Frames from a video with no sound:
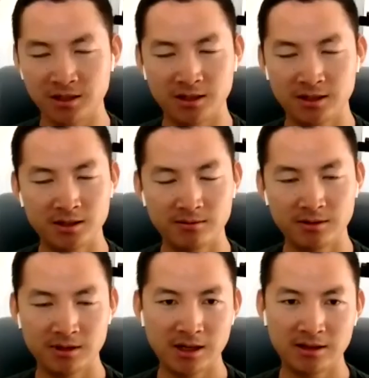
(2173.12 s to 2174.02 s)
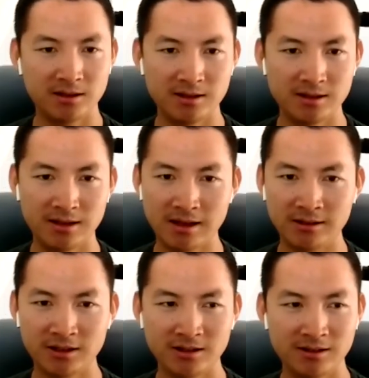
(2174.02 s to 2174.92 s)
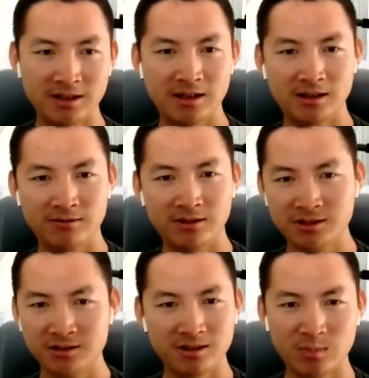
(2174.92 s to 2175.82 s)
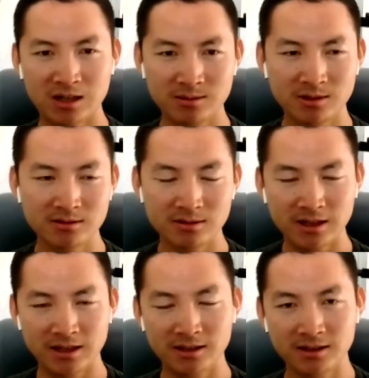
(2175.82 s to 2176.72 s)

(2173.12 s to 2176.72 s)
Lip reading: can. I don't know. Is virtually impossible? Yeah.